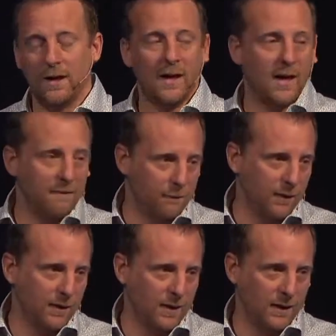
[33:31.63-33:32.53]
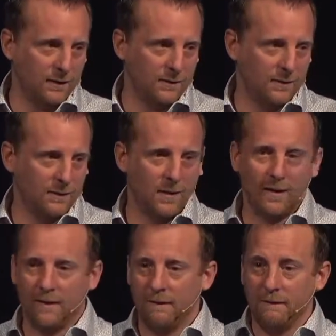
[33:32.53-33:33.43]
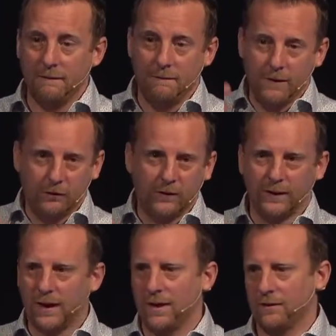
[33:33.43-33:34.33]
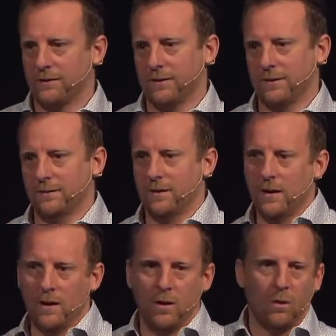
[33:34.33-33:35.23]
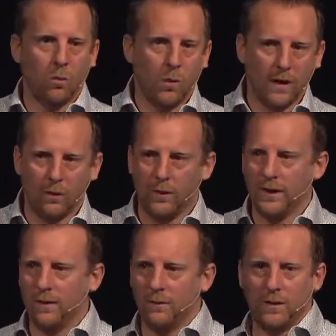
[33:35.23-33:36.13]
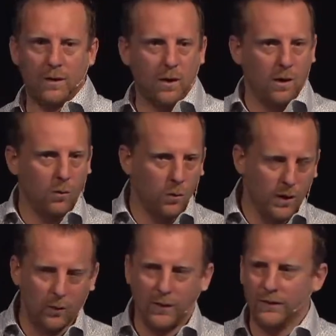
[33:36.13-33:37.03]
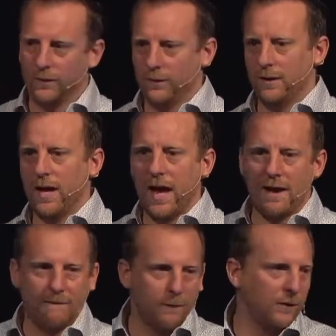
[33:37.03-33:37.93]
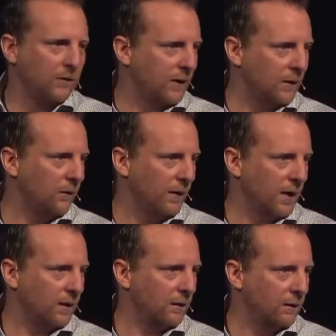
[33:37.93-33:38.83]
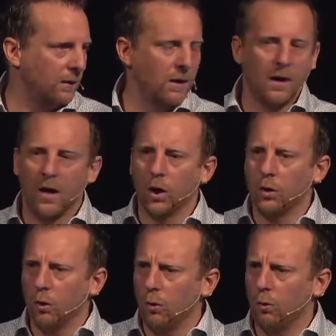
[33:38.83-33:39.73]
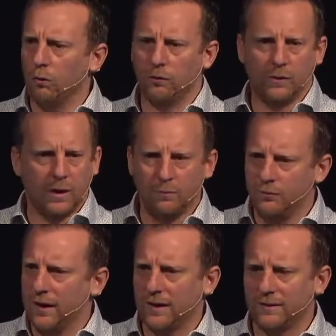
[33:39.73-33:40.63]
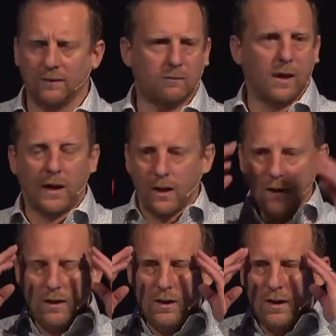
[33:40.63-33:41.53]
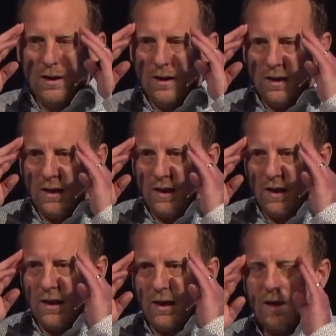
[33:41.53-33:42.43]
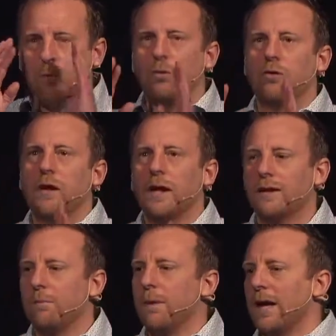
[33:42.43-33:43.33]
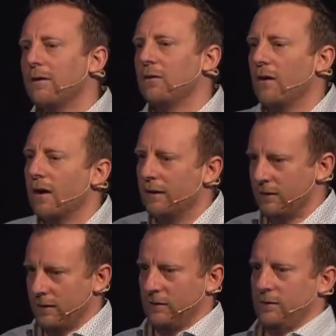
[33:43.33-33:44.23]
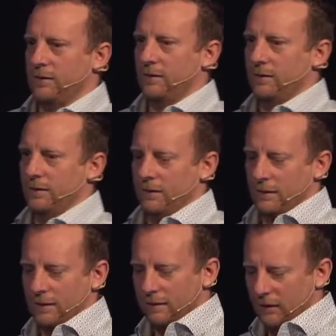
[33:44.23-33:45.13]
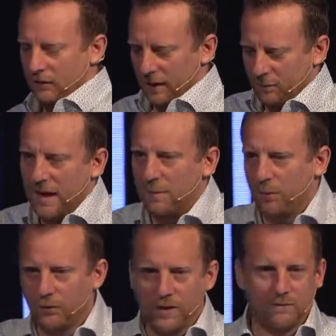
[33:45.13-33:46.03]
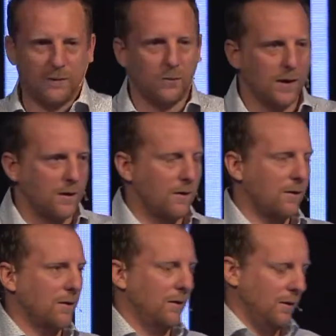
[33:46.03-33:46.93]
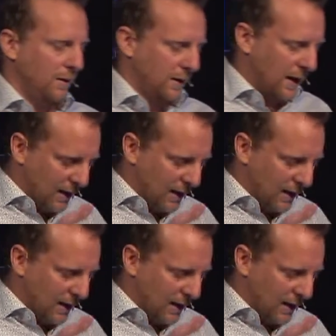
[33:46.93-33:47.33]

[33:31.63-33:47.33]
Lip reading: Every night, vision casting. Where are we going? What are we doing? Every single night, goals, objectives. Like, it was like the mad scientist. There's like papers everywhere. And